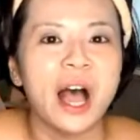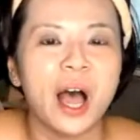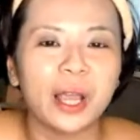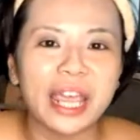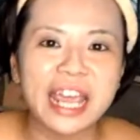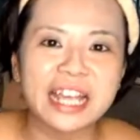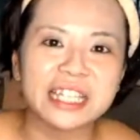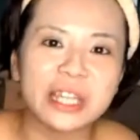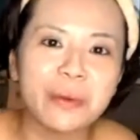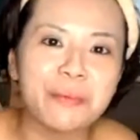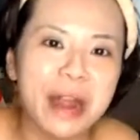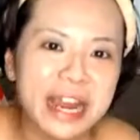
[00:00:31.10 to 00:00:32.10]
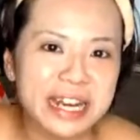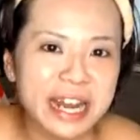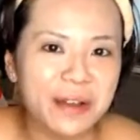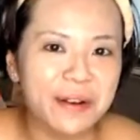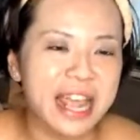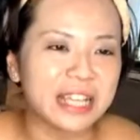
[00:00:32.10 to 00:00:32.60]
Okay, so right
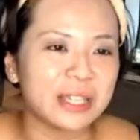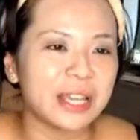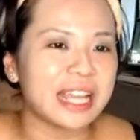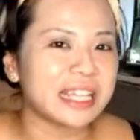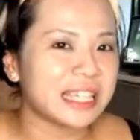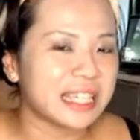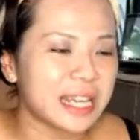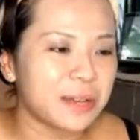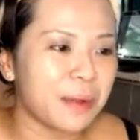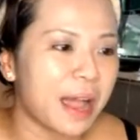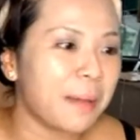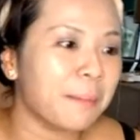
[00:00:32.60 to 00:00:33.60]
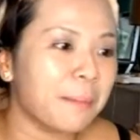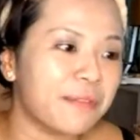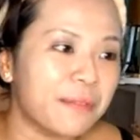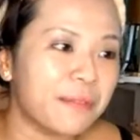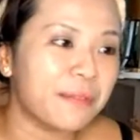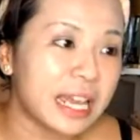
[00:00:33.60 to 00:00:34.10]
now, as you can see, right, my
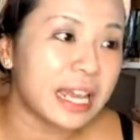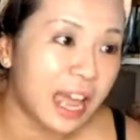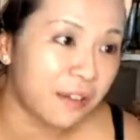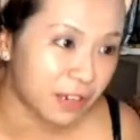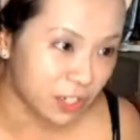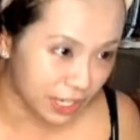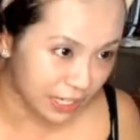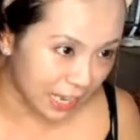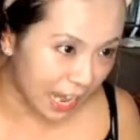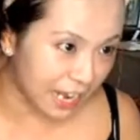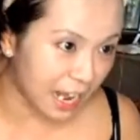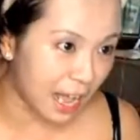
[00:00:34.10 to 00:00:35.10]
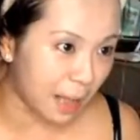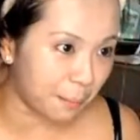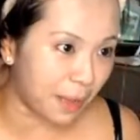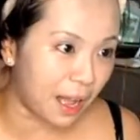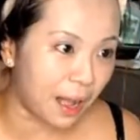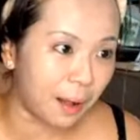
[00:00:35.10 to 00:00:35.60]
face, I've actually done up
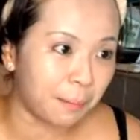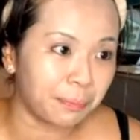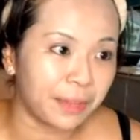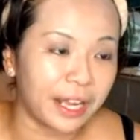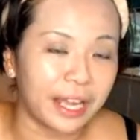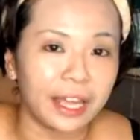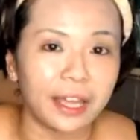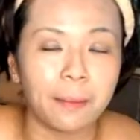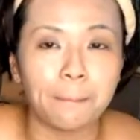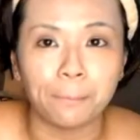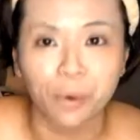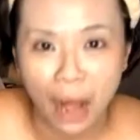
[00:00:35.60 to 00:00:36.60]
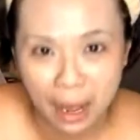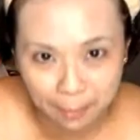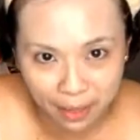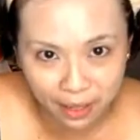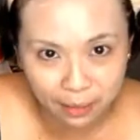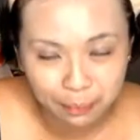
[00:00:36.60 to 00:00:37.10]
the primer,